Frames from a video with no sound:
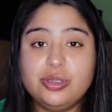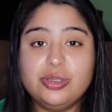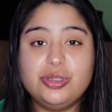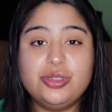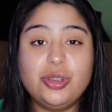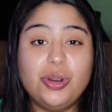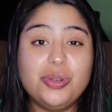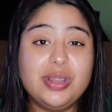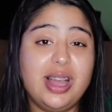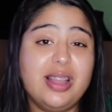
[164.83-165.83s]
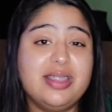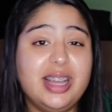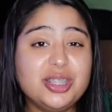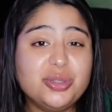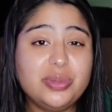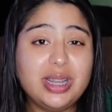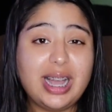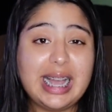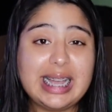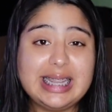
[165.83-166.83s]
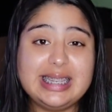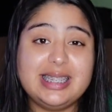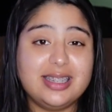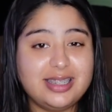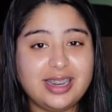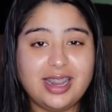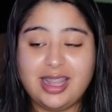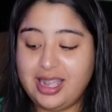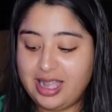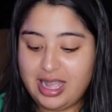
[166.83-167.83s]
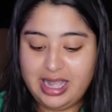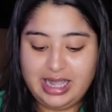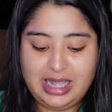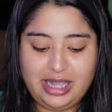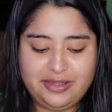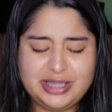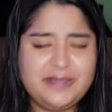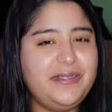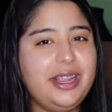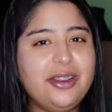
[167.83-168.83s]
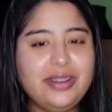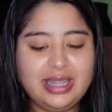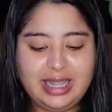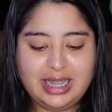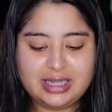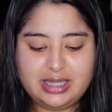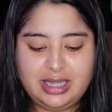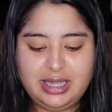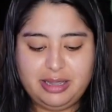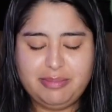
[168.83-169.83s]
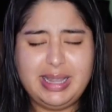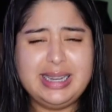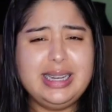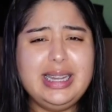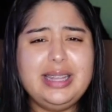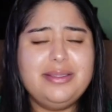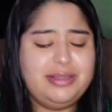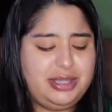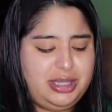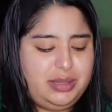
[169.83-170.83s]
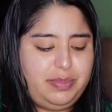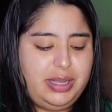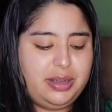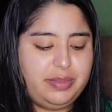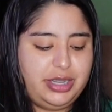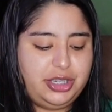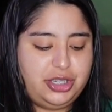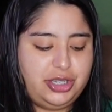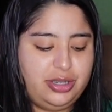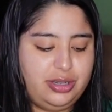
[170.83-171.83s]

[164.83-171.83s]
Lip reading: So yeah, that's what I did today. It was very relaxing. I didn't speak much.